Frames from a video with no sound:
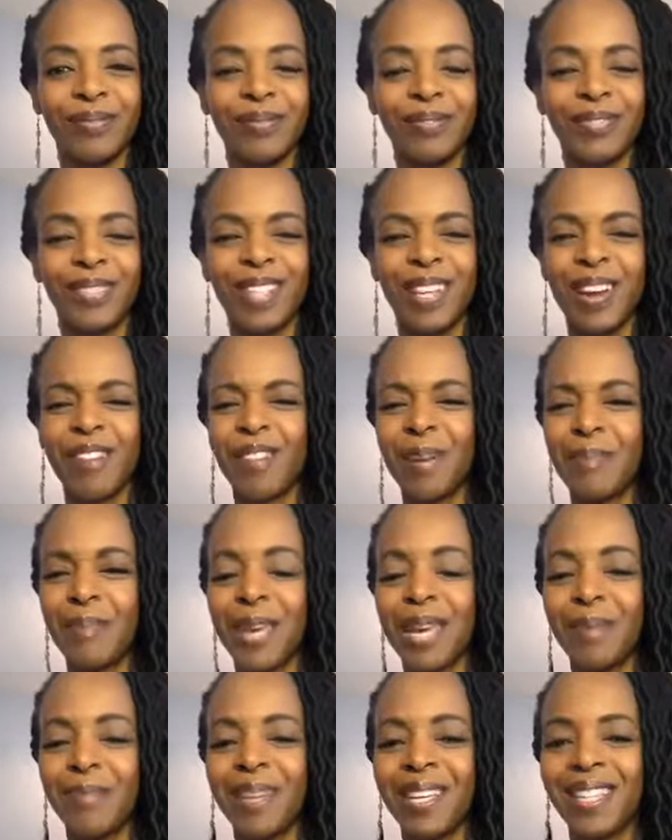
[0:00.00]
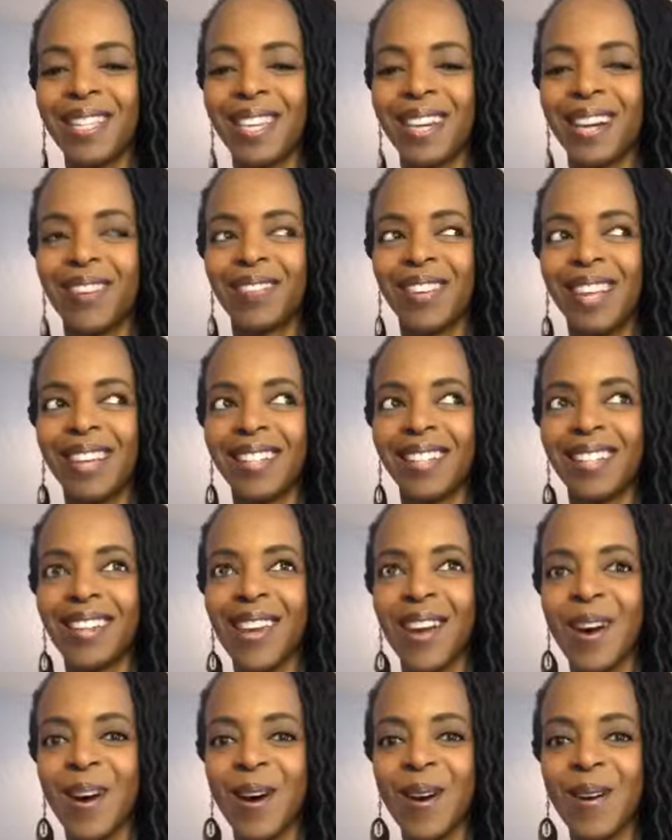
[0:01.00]
do you have a baby in there? I'm like,
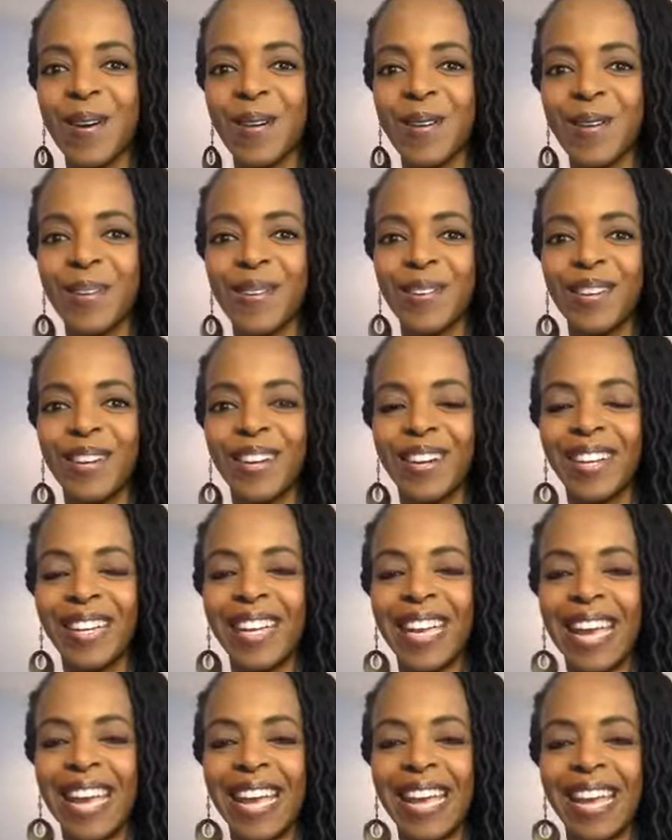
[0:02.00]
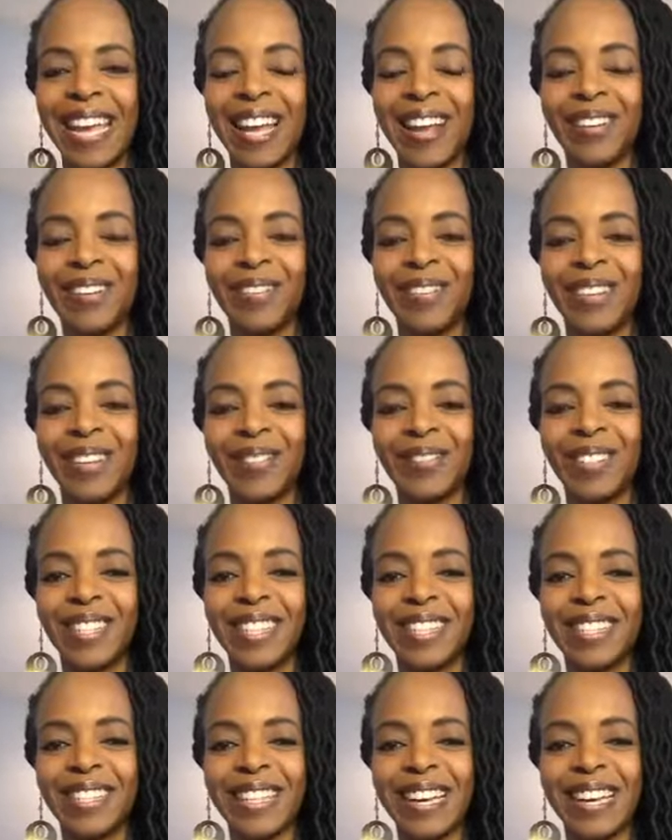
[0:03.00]
no, not yet. I'm
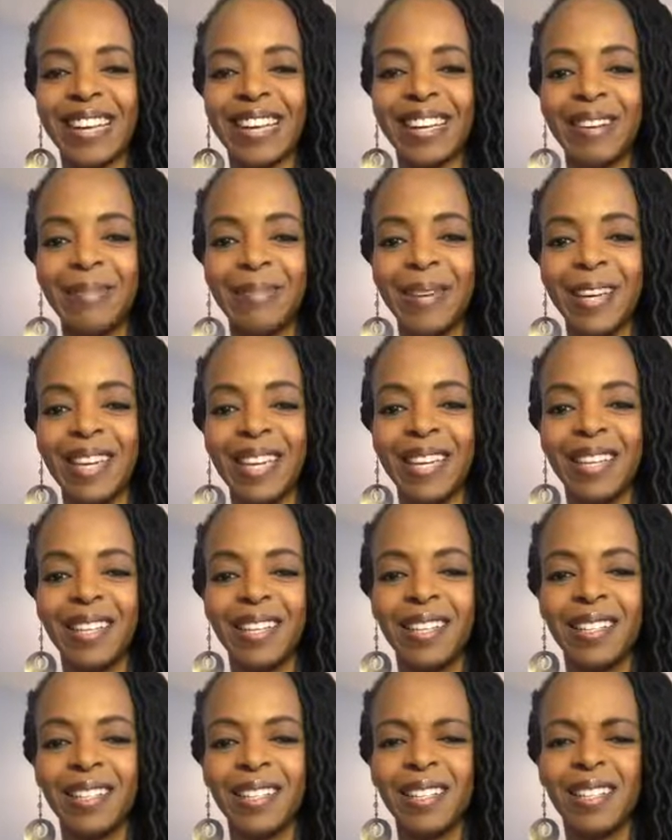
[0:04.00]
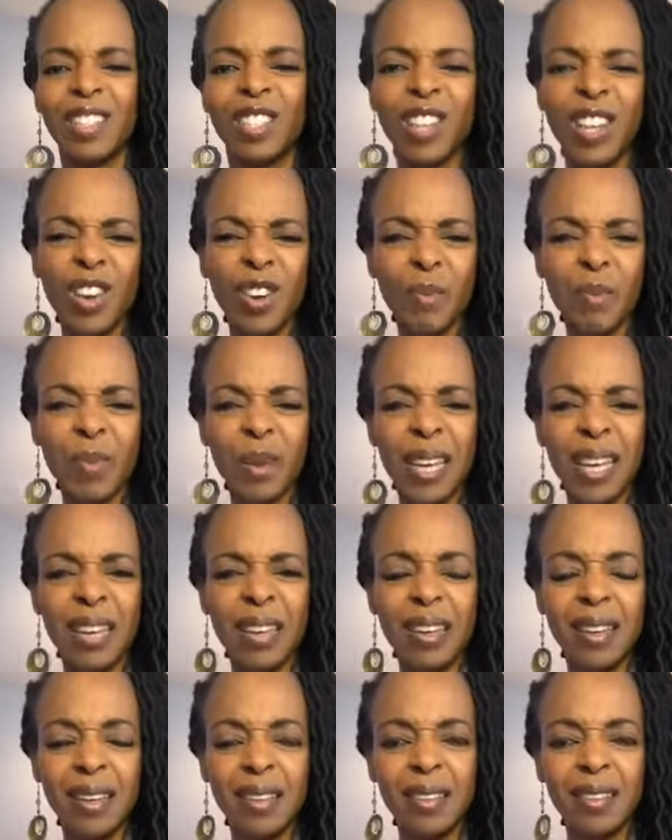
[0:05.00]
just kind of big. She's like, you're
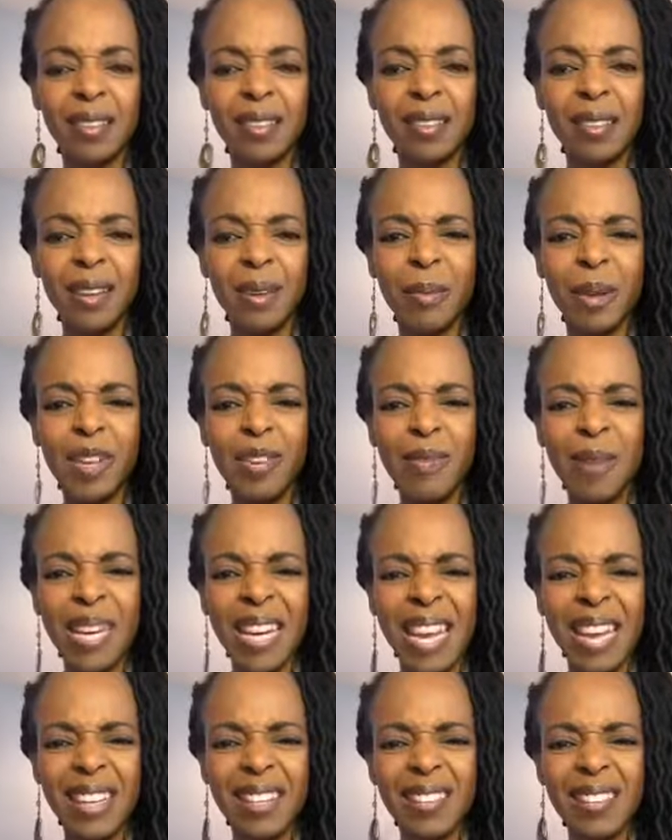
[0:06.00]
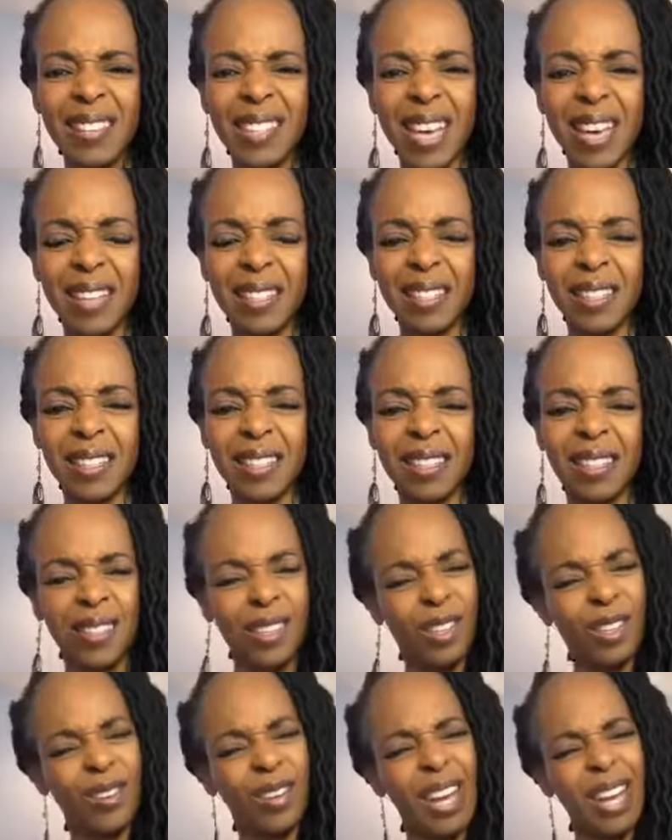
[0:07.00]
big, but you've been exercising.
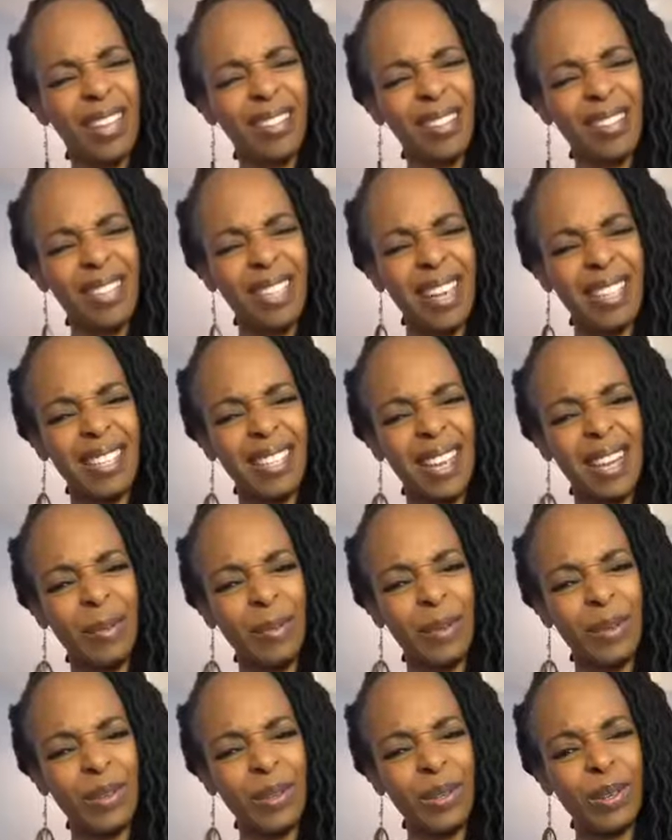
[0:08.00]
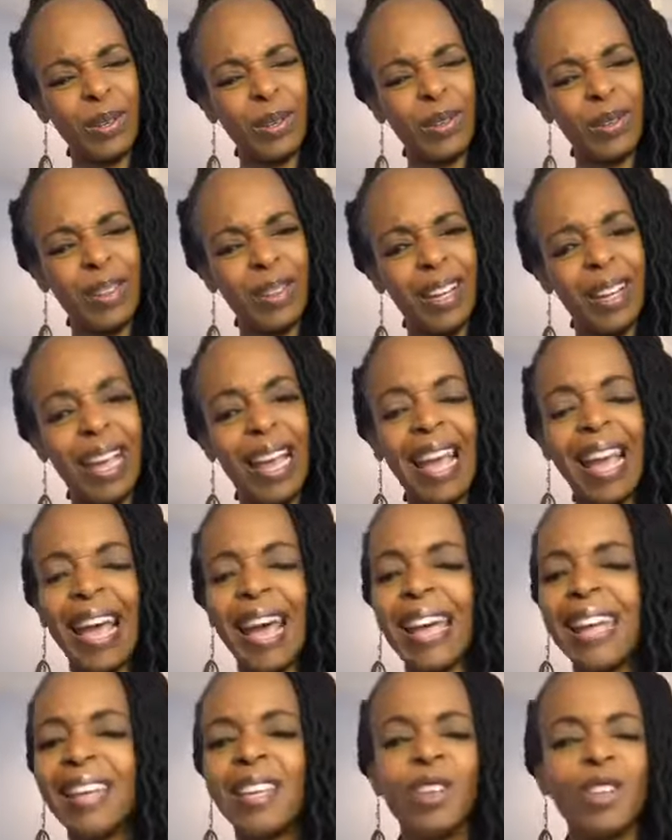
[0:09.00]
You don't exercise anymore, do you?
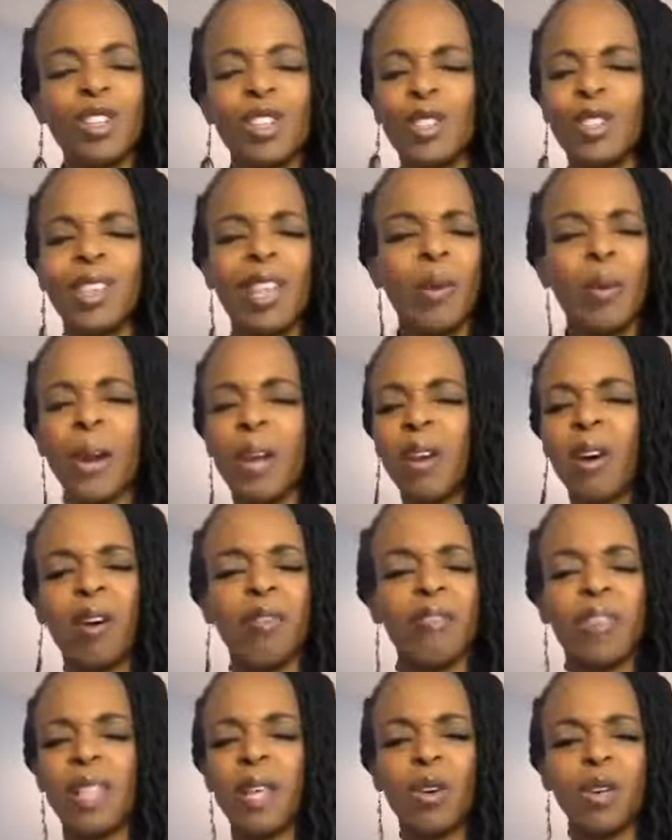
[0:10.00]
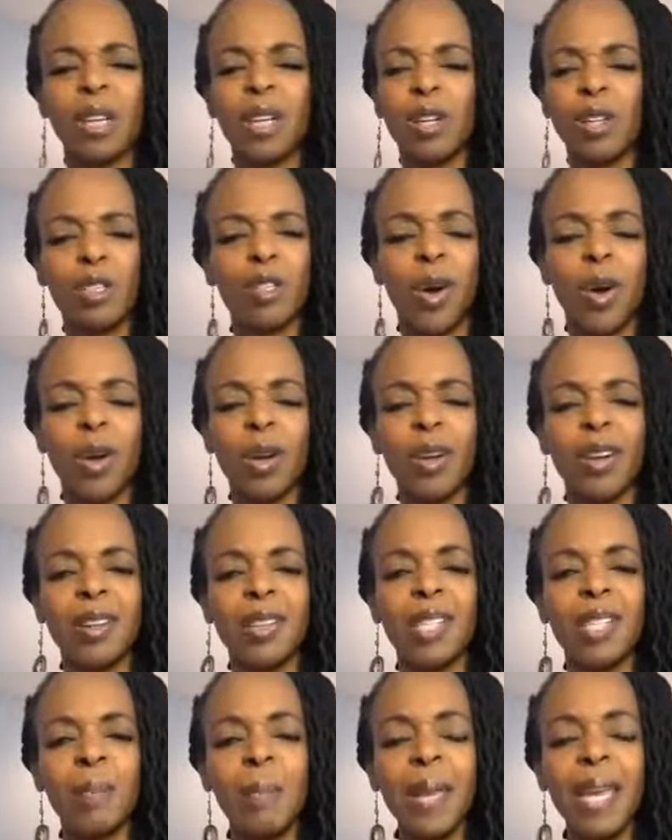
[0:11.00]
And, you know, so they went off in their little toddler
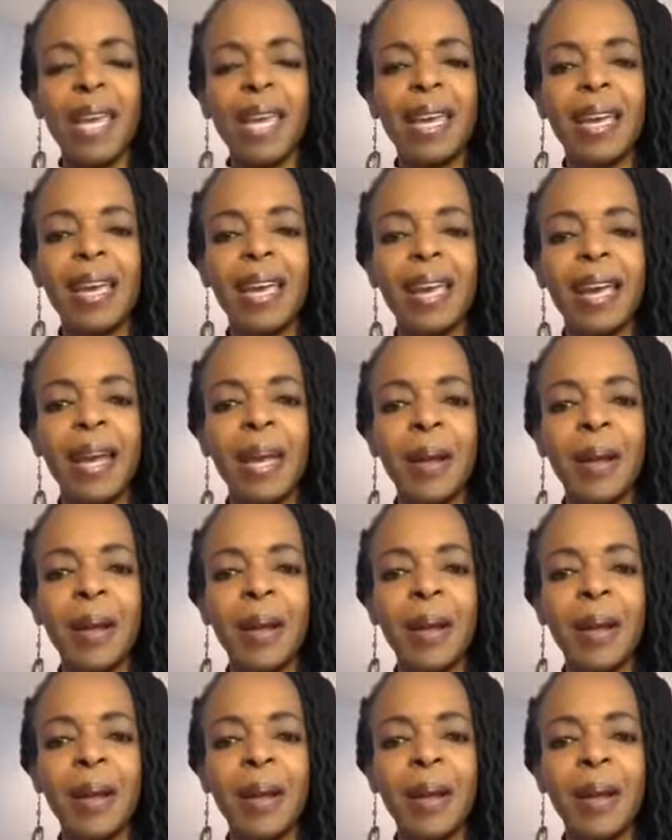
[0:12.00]
speak.